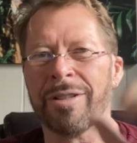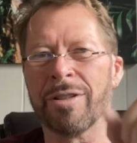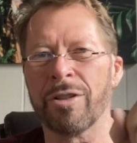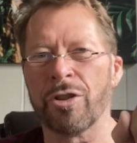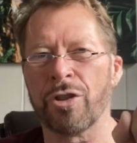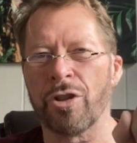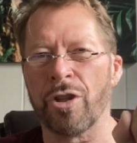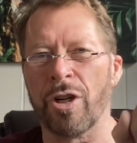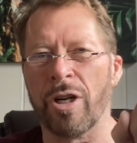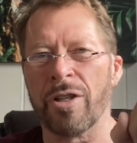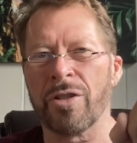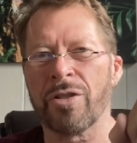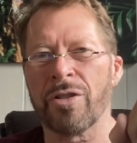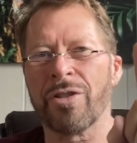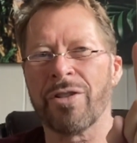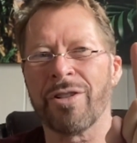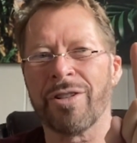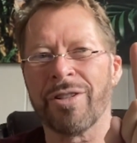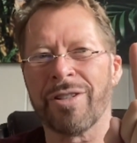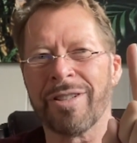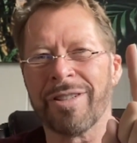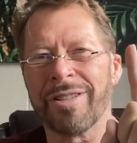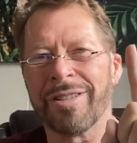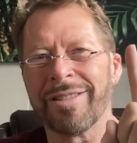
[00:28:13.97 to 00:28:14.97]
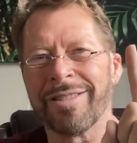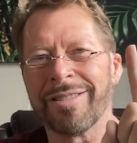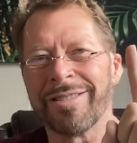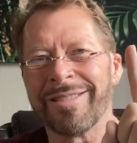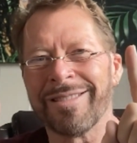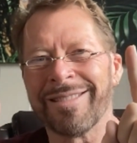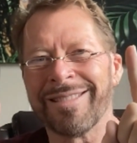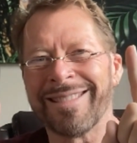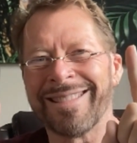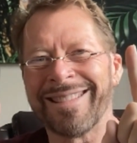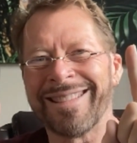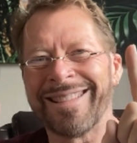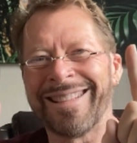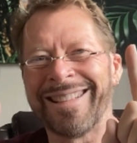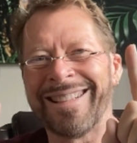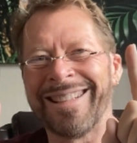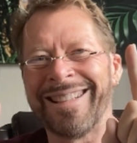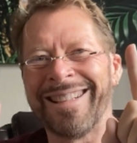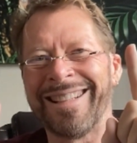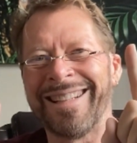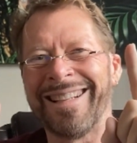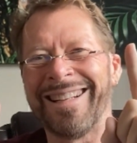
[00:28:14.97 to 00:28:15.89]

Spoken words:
Trust. Then